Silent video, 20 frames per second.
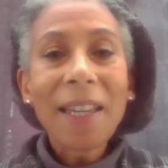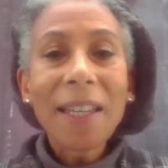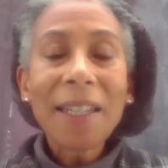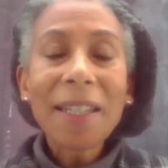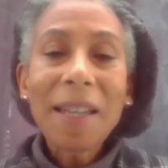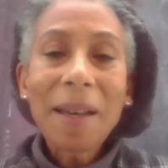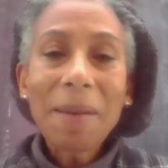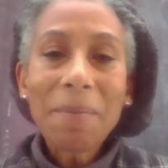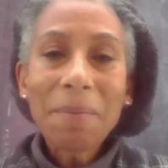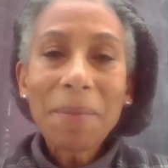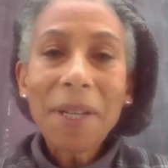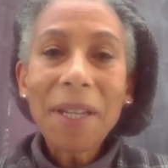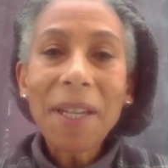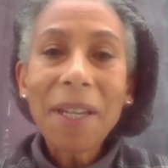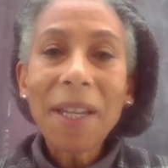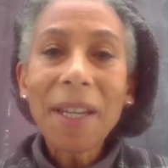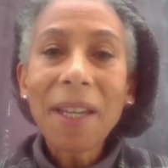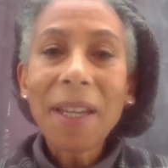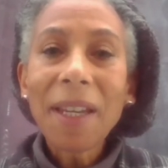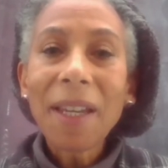
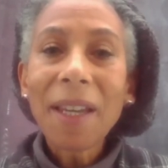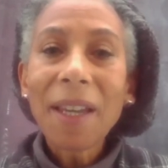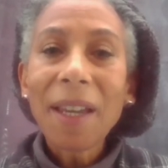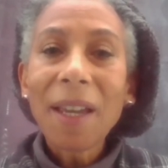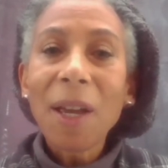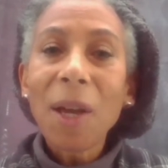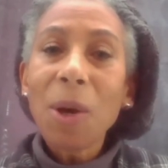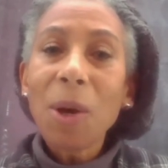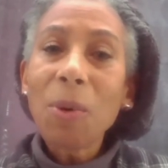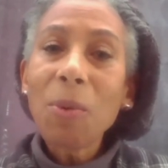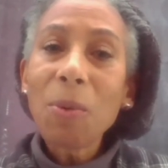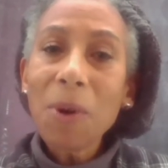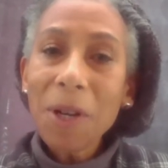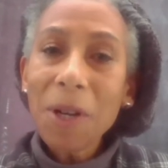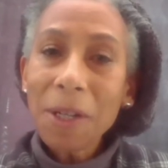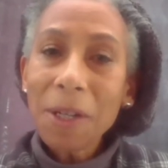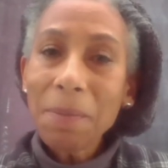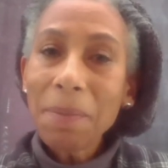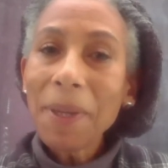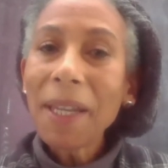somebody
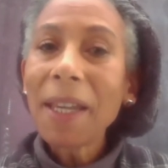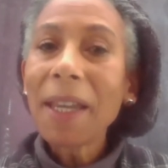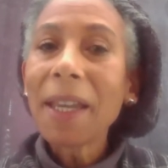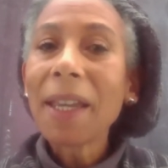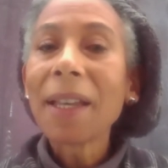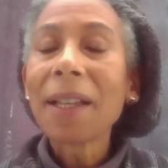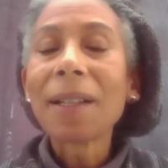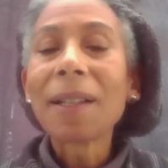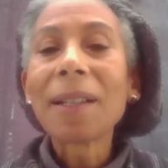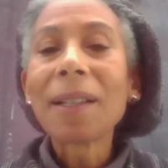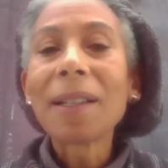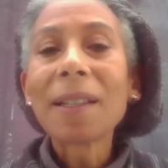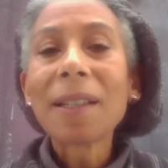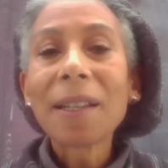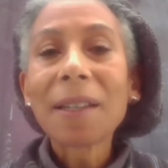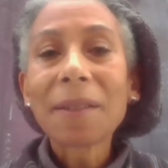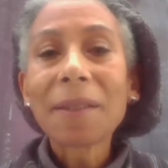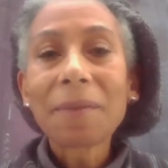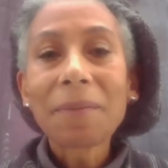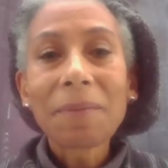would be killed